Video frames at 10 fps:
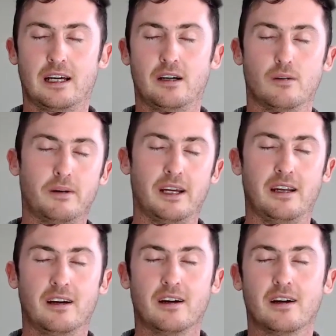A or
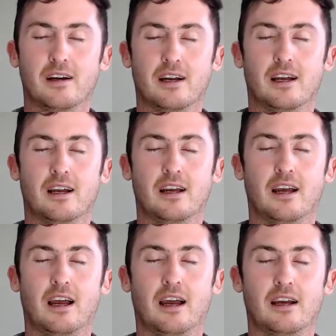B?
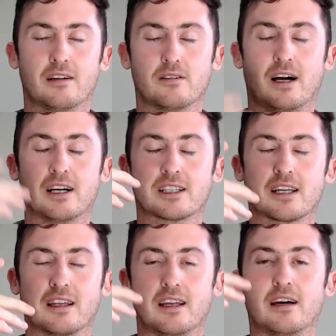Ask
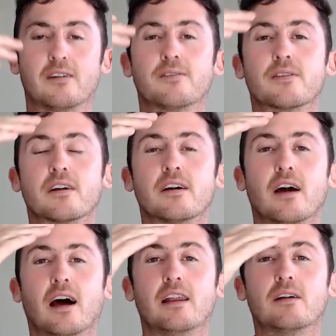it there.
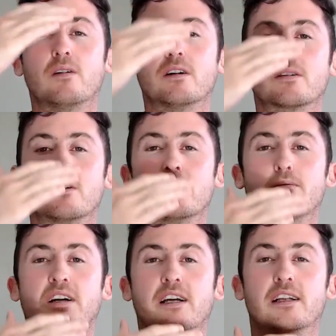And then we just want to
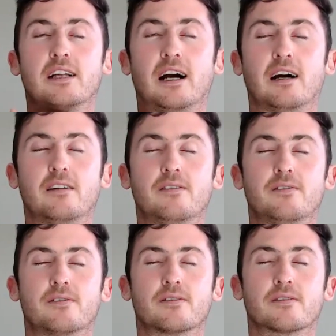bring it down,
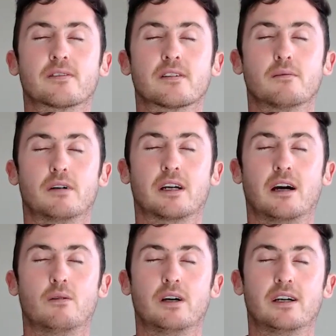bring our
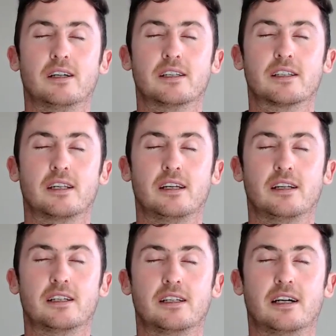awareness and
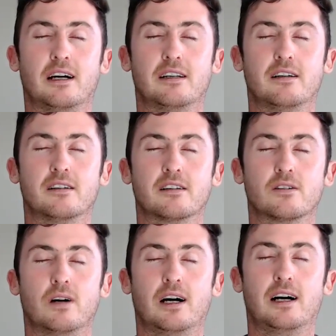energy down
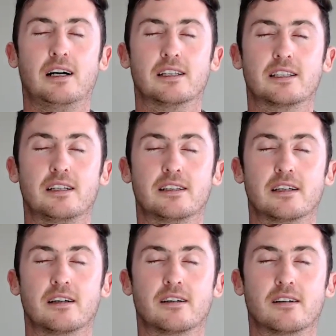to our heart center.